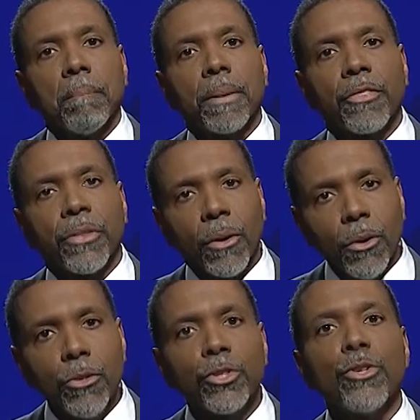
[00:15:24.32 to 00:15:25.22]
But
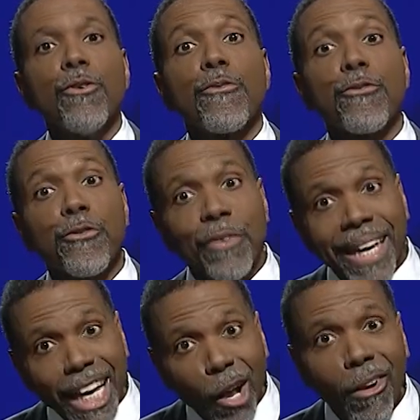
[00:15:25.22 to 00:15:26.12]
those who
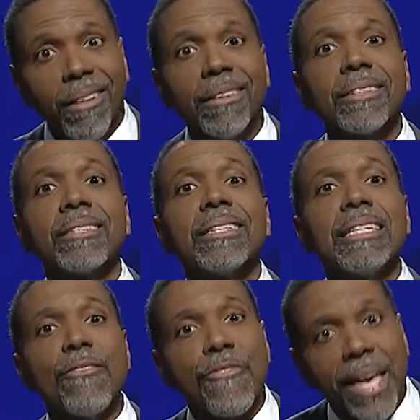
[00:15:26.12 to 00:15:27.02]
fail to
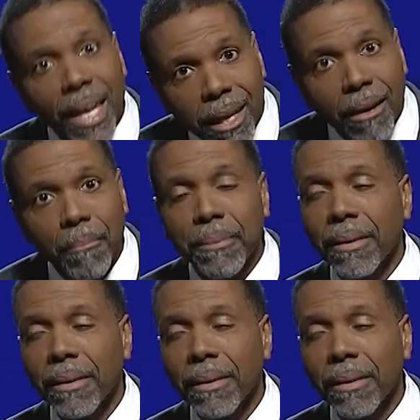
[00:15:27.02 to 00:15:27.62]
develop,